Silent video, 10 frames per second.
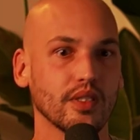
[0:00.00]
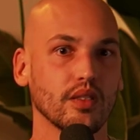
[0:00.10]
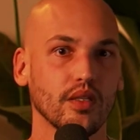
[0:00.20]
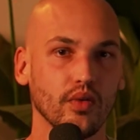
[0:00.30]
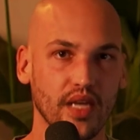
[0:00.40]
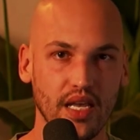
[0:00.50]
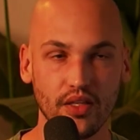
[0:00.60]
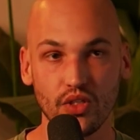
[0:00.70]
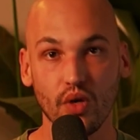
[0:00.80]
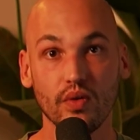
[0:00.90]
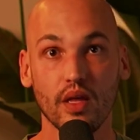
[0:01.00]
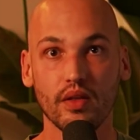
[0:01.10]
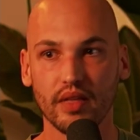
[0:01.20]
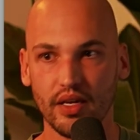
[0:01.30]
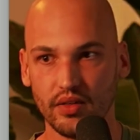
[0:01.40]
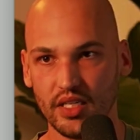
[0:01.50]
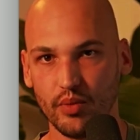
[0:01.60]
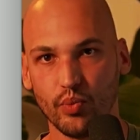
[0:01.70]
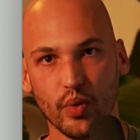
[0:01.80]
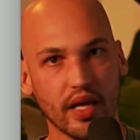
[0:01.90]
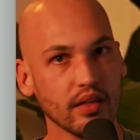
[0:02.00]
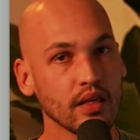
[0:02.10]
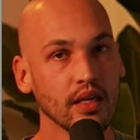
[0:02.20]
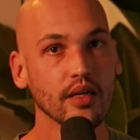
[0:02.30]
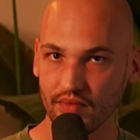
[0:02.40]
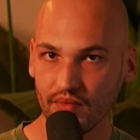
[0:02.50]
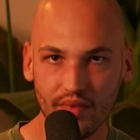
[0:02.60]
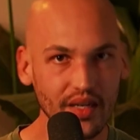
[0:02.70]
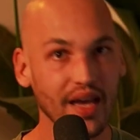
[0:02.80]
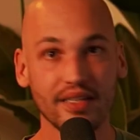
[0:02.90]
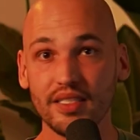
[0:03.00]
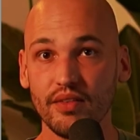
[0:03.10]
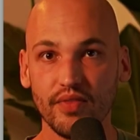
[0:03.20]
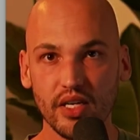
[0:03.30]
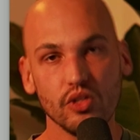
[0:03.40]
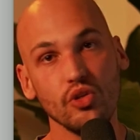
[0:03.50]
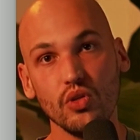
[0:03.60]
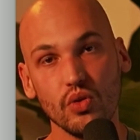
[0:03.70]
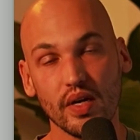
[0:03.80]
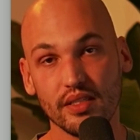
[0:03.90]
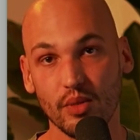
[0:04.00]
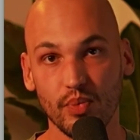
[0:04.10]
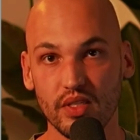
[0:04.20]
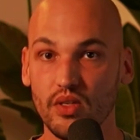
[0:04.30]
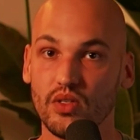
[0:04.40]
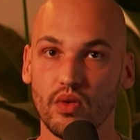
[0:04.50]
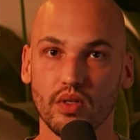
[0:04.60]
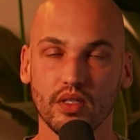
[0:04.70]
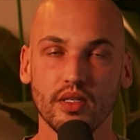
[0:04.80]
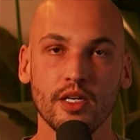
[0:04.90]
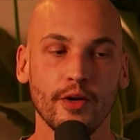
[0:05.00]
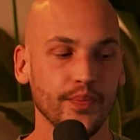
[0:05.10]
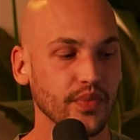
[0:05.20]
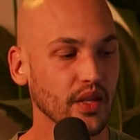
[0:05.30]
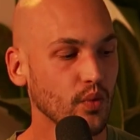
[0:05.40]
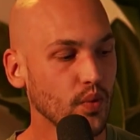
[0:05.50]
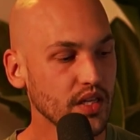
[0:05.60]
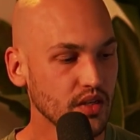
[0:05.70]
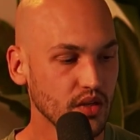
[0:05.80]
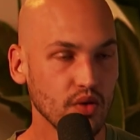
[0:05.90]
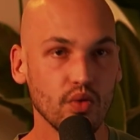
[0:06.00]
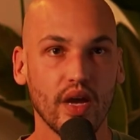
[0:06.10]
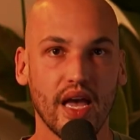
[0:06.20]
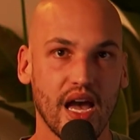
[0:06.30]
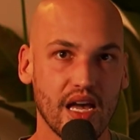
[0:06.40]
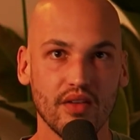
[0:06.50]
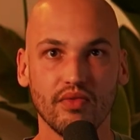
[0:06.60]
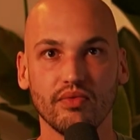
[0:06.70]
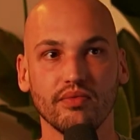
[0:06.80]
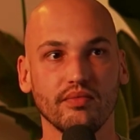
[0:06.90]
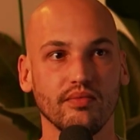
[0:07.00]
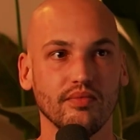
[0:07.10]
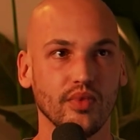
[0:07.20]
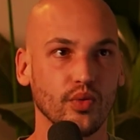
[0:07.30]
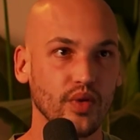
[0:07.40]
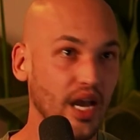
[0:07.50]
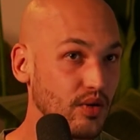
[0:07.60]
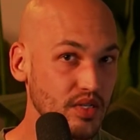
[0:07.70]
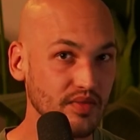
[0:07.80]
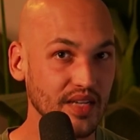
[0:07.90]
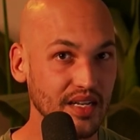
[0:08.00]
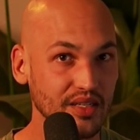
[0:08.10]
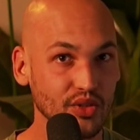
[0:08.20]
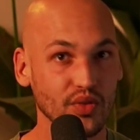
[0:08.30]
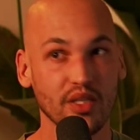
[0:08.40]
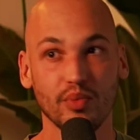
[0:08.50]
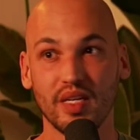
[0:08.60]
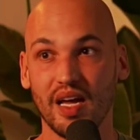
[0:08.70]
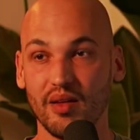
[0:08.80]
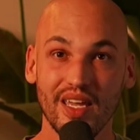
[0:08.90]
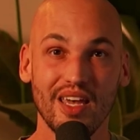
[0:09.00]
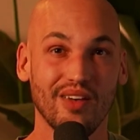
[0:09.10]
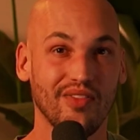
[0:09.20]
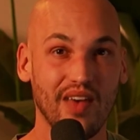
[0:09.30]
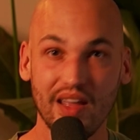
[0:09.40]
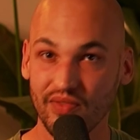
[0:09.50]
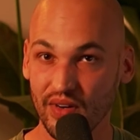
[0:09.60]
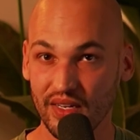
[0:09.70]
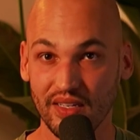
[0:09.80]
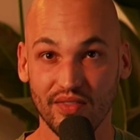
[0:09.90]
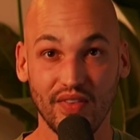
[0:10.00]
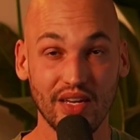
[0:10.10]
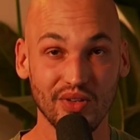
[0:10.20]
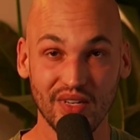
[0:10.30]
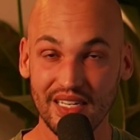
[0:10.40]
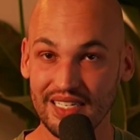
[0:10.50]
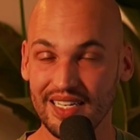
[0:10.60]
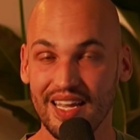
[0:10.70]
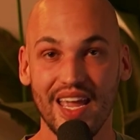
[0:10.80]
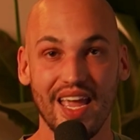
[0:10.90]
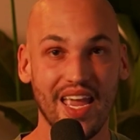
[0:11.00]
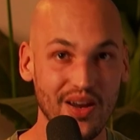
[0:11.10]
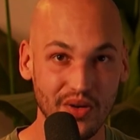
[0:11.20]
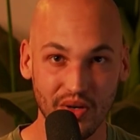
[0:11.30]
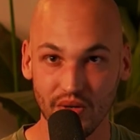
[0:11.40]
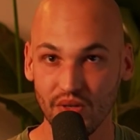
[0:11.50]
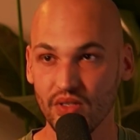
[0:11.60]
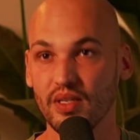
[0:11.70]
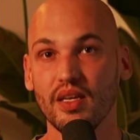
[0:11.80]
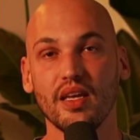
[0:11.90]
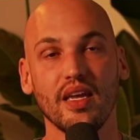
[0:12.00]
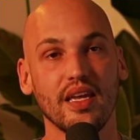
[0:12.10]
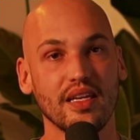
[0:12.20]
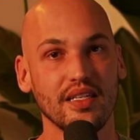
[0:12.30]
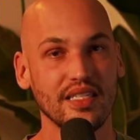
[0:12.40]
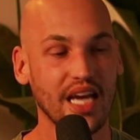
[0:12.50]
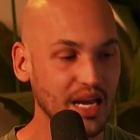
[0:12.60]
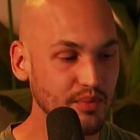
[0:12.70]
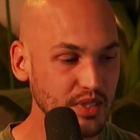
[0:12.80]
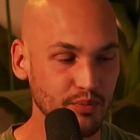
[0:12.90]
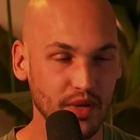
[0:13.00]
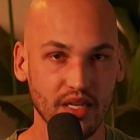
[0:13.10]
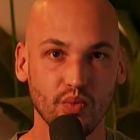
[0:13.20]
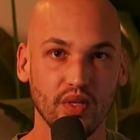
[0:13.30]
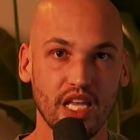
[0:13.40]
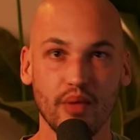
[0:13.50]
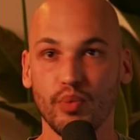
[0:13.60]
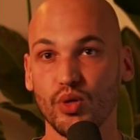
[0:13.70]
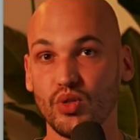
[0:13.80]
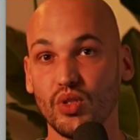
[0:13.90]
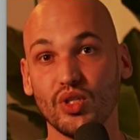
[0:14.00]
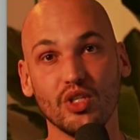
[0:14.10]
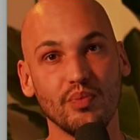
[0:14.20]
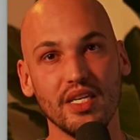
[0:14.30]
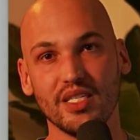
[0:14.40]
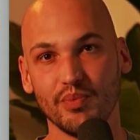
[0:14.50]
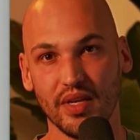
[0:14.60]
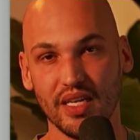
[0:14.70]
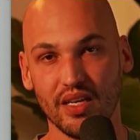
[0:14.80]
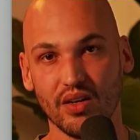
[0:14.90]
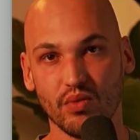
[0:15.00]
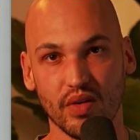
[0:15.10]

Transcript: Okay, let's go another layer deep. Well, how does that affect you as the business owner when you have 3 hours of data entry and fat fingering and errors and time spent when that person could be spending it on revenue